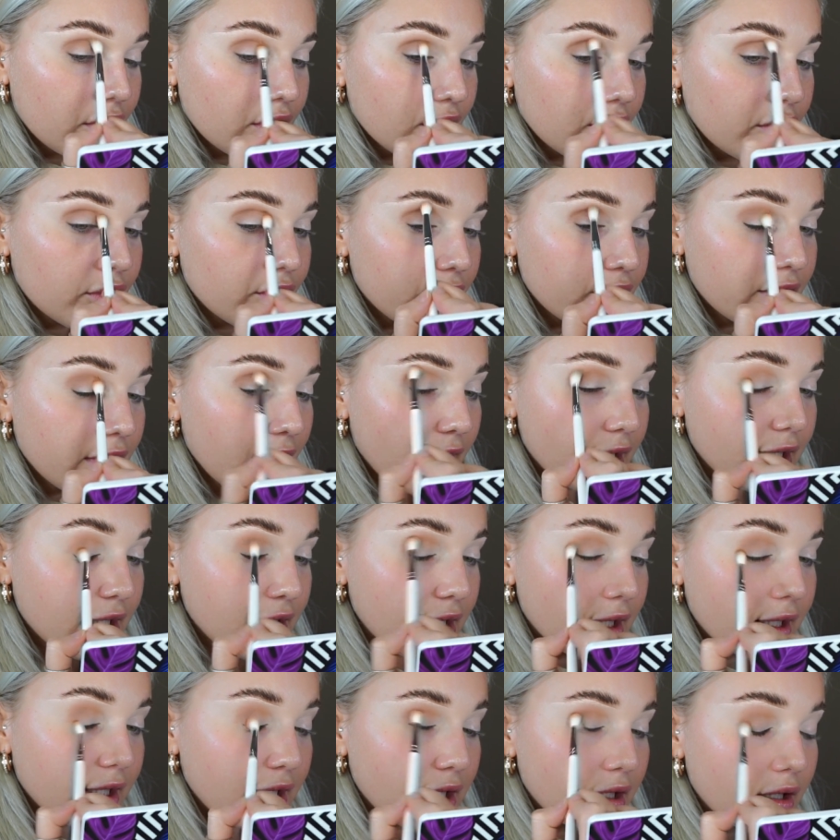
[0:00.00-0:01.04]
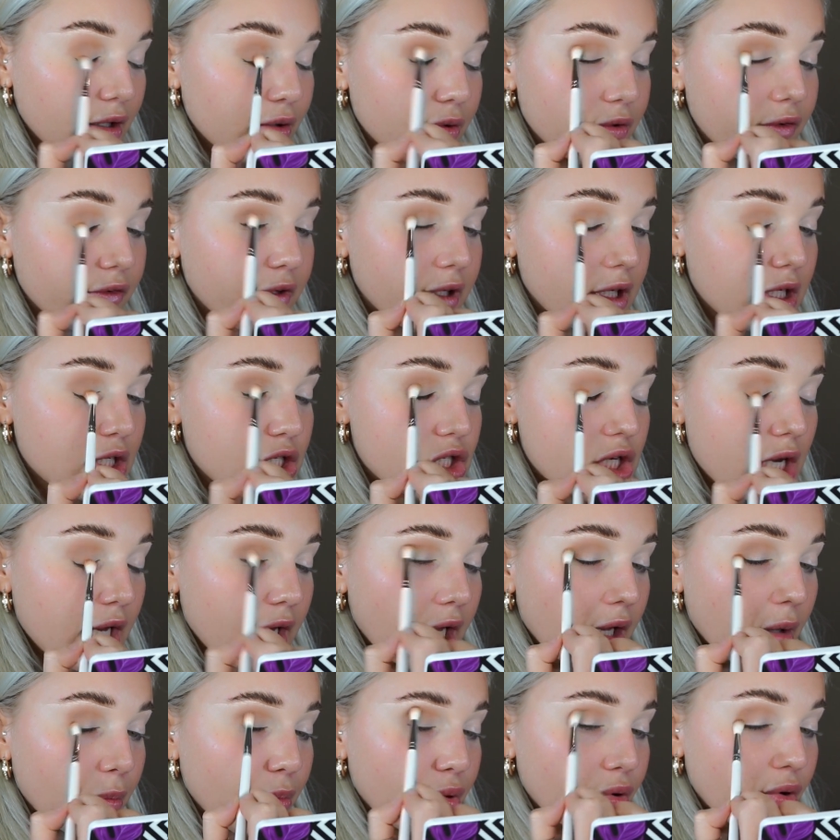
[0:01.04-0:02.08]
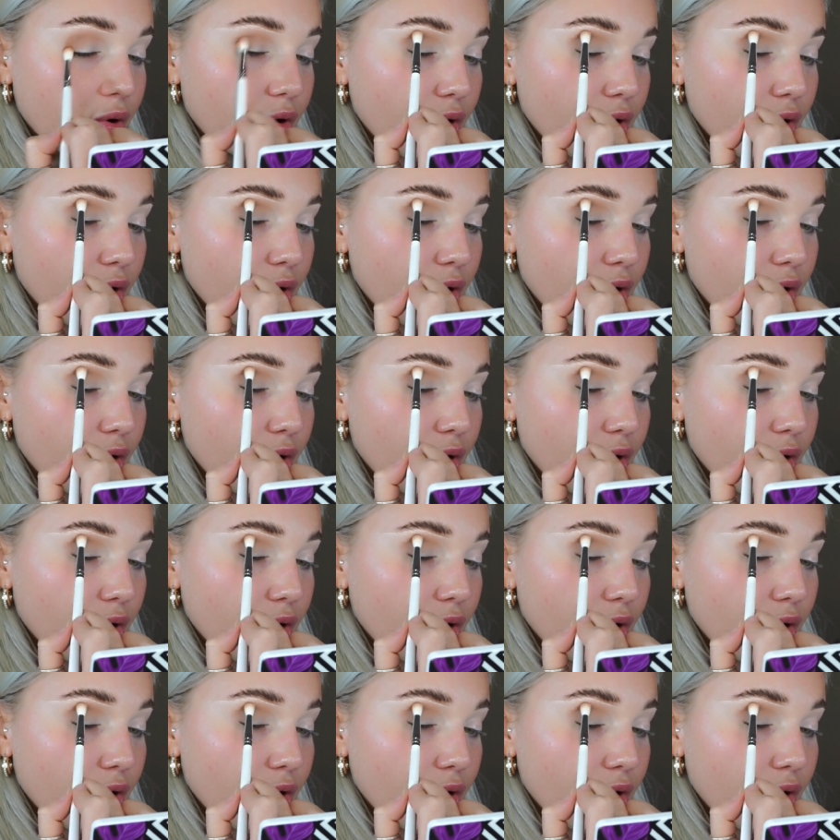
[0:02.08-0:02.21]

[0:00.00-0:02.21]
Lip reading: So it's kind of like a little C shape.